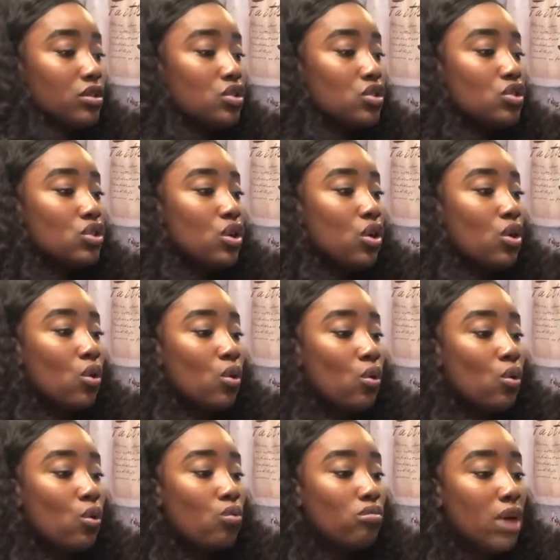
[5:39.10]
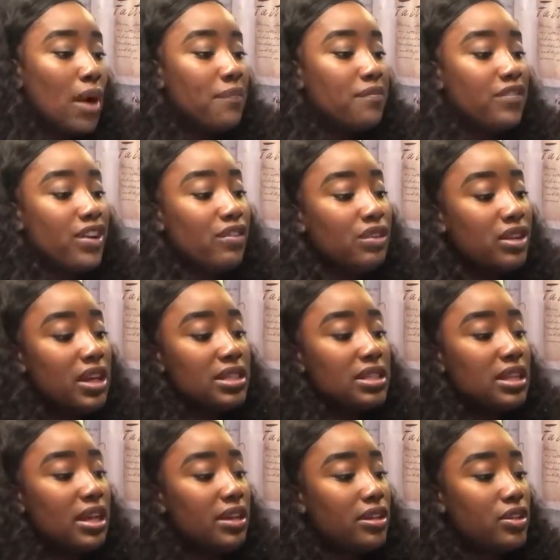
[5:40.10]
So I'm very
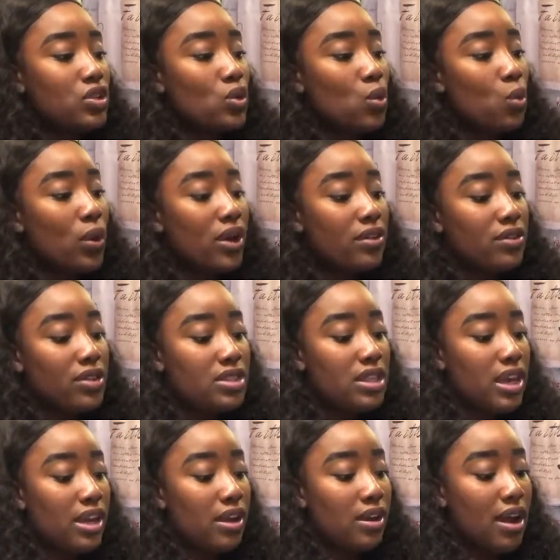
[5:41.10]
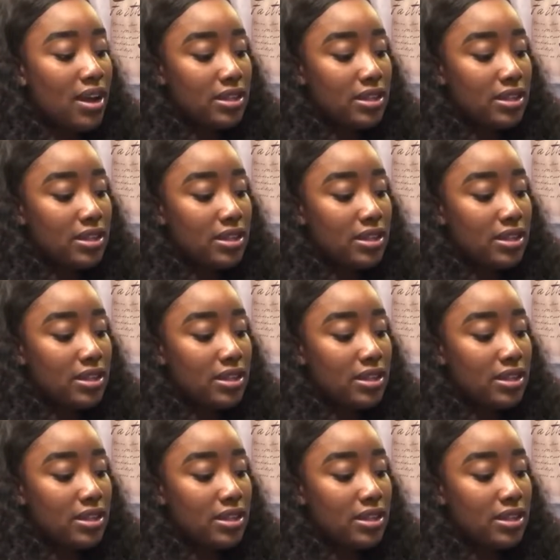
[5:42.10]
excited to wear this hair.